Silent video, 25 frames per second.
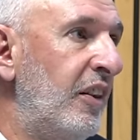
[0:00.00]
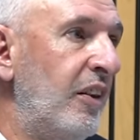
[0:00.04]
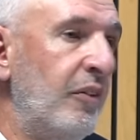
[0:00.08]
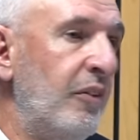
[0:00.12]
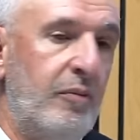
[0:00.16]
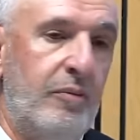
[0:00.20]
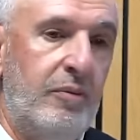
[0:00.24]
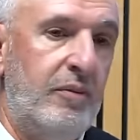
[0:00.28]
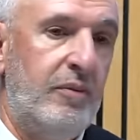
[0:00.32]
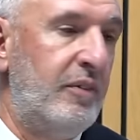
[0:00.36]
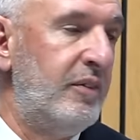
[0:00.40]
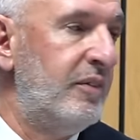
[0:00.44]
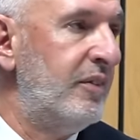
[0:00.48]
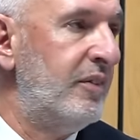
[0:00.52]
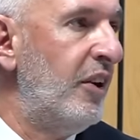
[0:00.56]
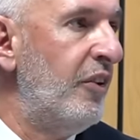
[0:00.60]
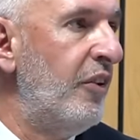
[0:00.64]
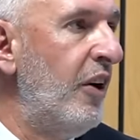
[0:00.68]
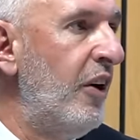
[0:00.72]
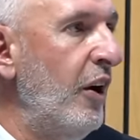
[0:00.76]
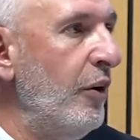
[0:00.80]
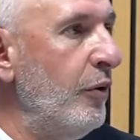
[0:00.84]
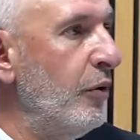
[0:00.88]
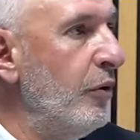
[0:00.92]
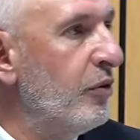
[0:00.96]
the
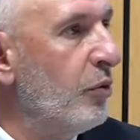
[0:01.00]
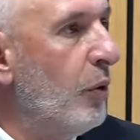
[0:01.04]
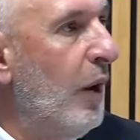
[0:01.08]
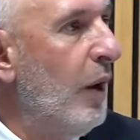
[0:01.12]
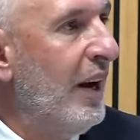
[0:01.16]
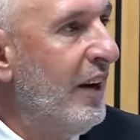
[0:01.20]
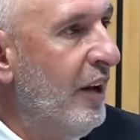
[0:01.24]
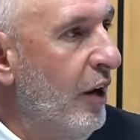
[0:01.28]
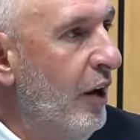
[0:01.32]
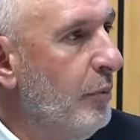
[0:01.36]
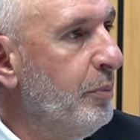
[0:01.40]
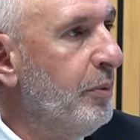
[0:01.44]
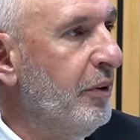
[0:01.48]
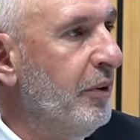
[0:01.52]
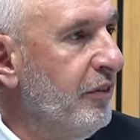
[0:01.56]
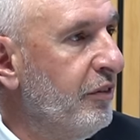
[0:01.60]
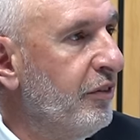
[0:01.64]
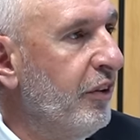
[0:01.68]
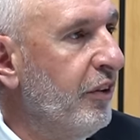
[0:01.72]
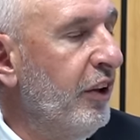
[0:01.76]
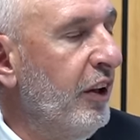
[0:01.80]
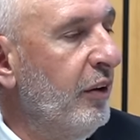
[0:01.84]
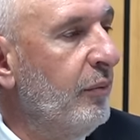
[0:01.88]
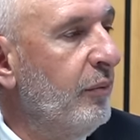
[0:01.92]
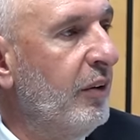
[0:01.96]
road was wide open
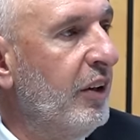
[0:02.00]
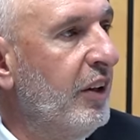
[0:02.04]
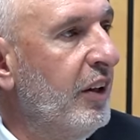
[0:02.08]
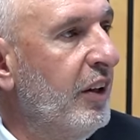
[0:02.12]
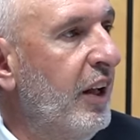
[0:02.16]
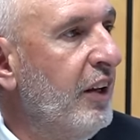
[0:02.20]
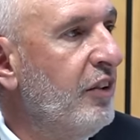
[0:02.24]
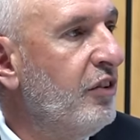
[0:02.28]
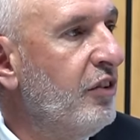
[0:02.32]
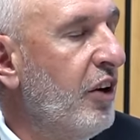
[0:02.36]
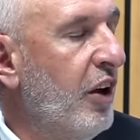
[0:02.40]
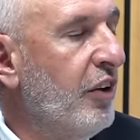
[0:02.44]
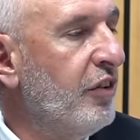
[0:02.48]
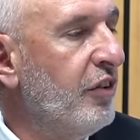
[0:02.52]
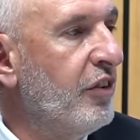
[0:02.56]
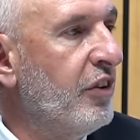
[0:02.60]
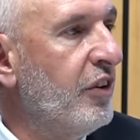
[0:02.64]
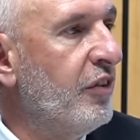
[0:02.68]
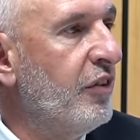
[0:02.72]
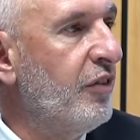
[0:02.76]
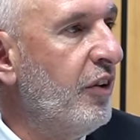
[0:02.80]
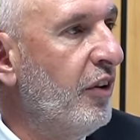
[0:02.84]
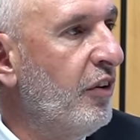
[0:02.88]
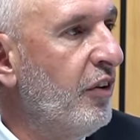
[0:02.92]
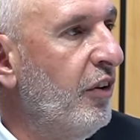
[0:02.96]
for them and they chose a
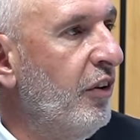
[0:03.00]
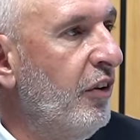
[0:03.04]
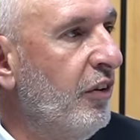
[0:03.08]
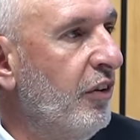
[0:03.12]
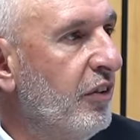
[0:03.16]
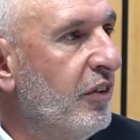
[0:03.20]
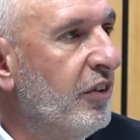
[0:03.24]
different route.